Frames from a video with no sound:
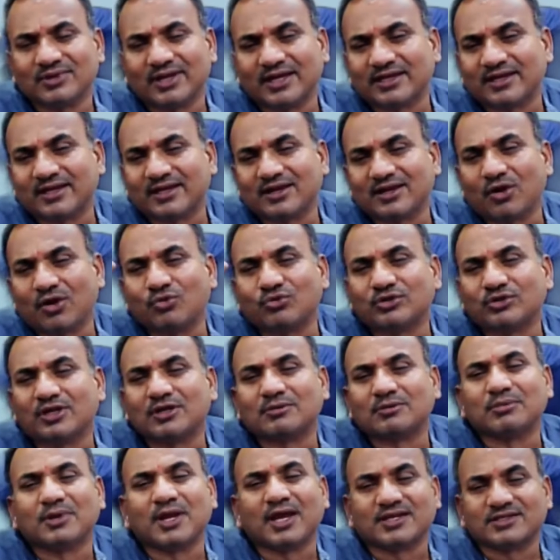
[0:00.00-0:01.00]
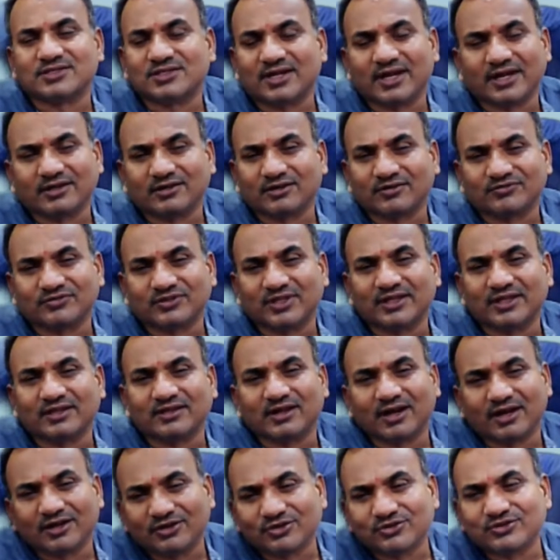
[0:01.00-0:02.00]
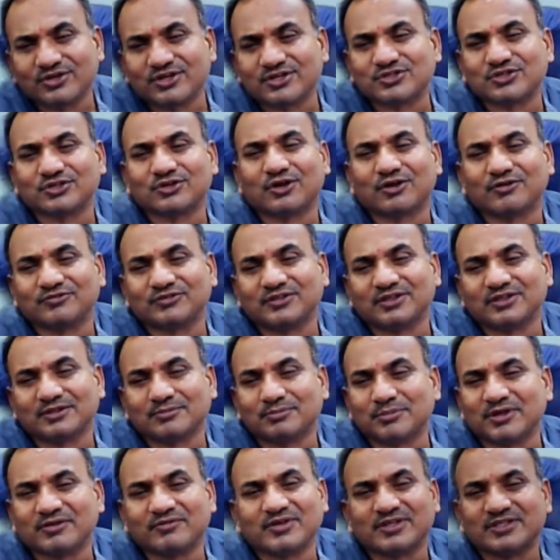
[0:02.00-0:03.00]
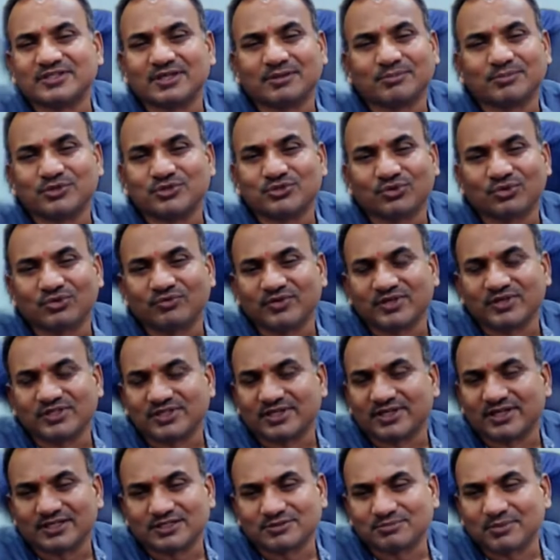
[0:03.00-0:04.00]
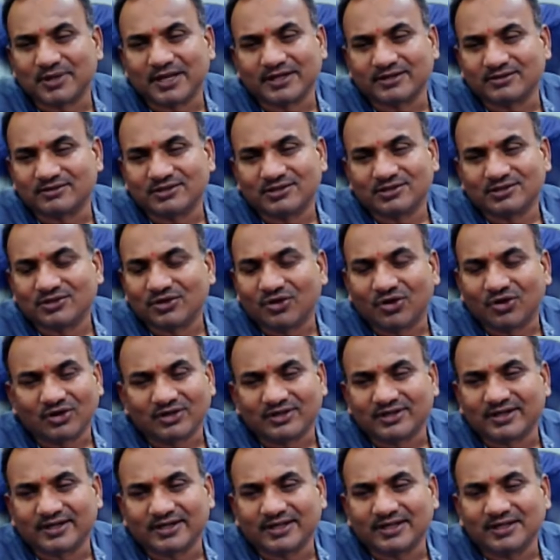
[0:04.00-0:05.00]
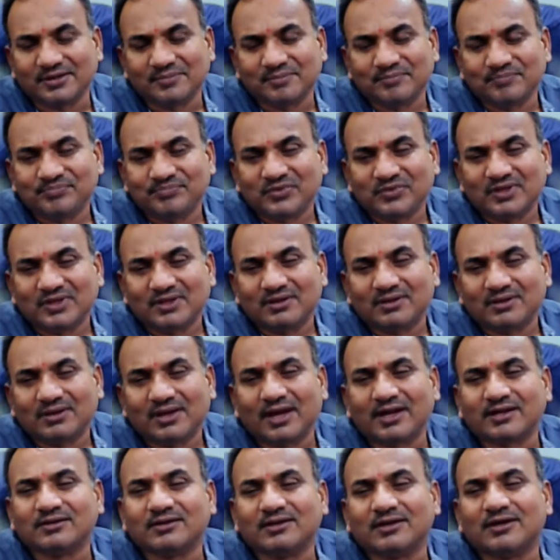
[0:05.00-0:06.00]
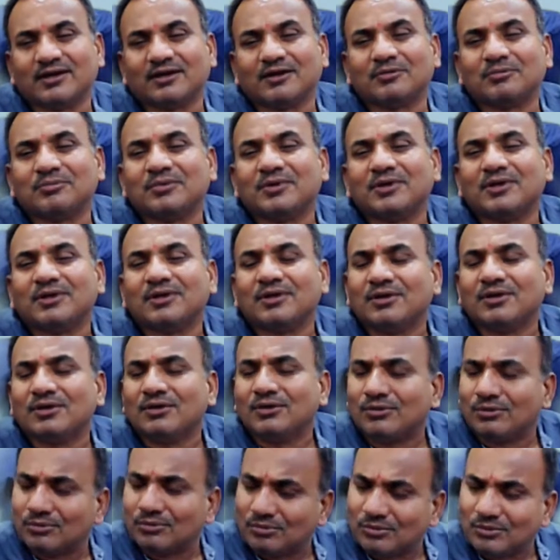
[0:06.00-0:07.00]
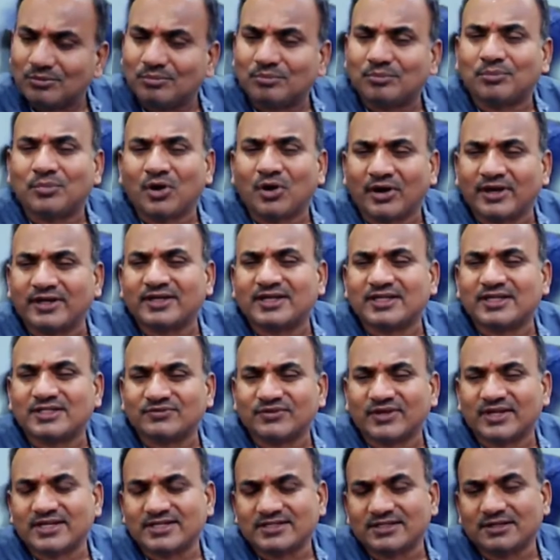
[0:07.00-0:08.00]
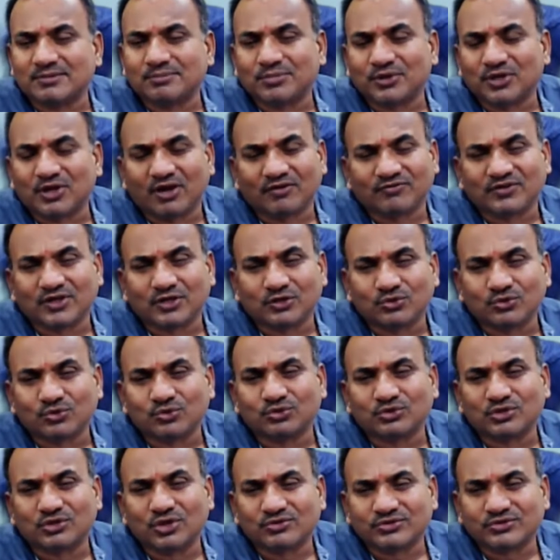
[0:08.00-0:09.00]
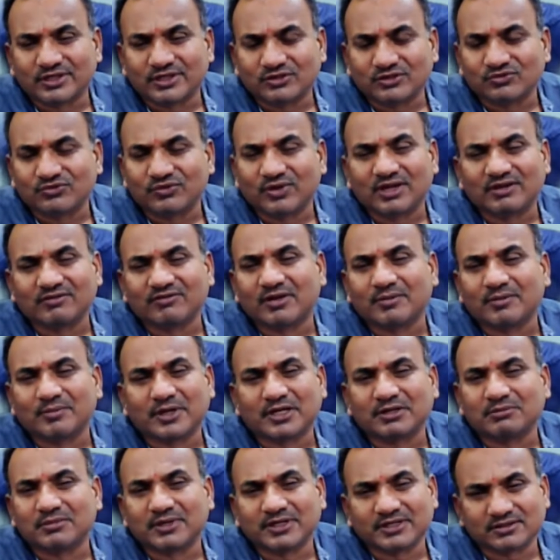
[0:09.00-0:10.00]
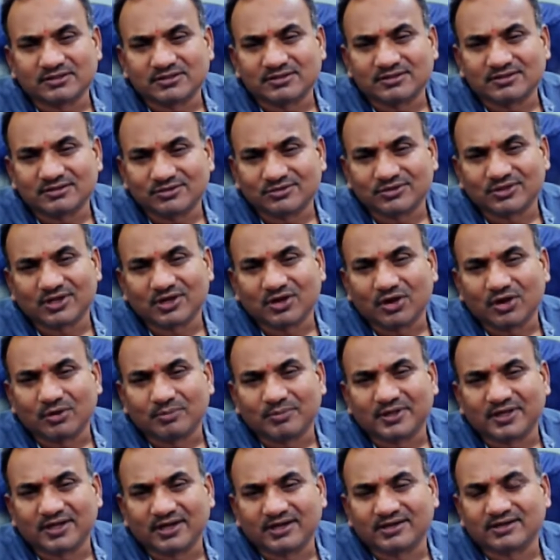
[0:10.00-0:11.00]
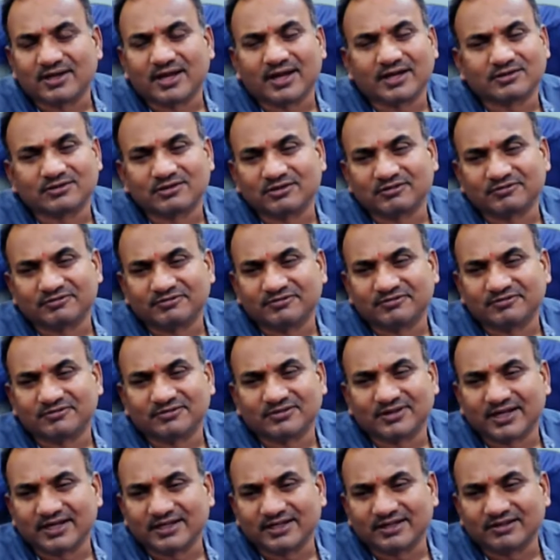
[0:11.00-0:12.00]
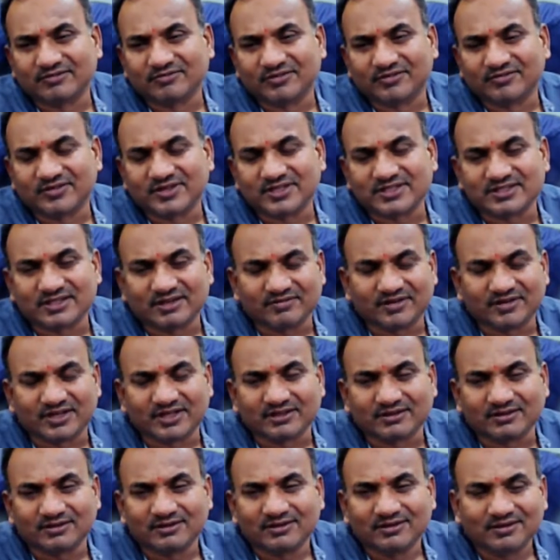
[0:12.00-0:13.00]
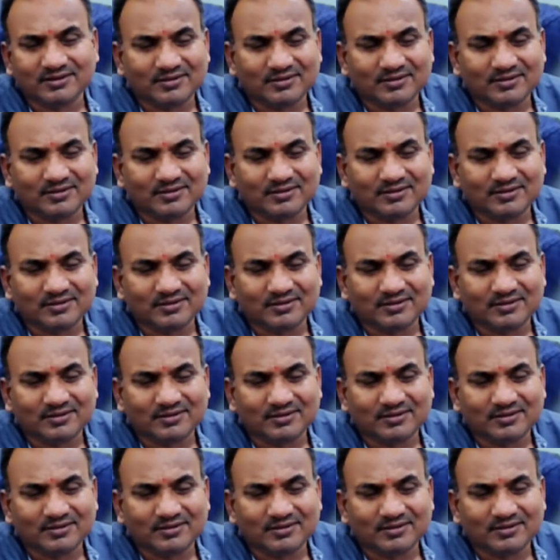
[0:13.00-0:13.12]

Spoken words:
like a counterblast kind of thing, continuation of the previous episode, which I explained already. And point is very simple. After 2012 amendment to the Copyright Act of 1957,